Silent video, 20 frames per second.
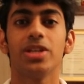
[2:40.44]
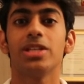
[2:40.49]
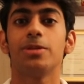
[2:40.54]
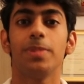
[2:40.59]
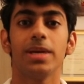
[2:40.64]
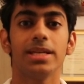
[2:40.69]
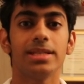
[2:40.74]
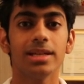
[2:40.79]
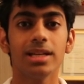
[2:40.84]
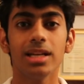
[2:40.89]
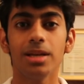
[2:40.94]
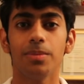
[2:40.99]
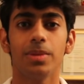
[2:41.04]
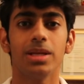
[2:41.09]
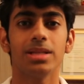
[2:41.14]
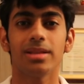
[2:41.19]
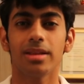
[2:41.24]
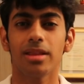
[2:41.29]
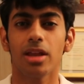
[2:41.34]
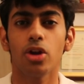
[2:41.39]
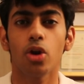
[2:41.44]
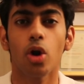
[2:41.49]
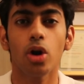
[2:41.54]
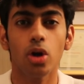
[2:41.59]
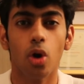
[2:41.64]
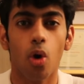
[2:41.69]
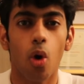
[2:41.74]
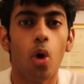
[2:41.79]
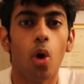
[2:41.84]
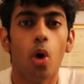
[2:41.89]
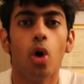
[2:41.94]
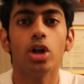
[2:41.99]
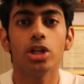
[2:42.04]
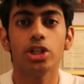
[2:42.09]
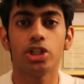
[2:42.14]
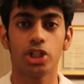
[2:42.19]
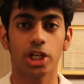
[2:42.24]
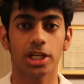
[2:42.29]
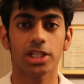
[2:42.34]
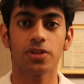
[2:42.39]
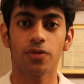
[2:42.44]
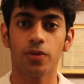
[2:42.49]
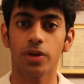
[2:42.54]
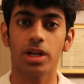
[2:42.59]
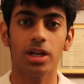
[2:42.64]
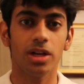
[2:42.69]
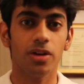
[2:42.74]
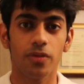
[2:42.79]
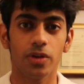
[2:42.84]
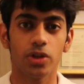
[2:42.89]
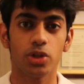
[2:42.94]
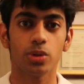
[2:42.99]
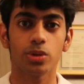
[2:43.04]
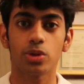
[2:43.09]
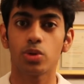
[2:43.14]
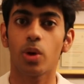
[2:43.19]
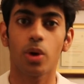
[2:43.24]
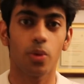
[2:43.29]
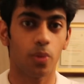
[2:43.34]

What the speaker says: This basically means that they're not all just for individuals who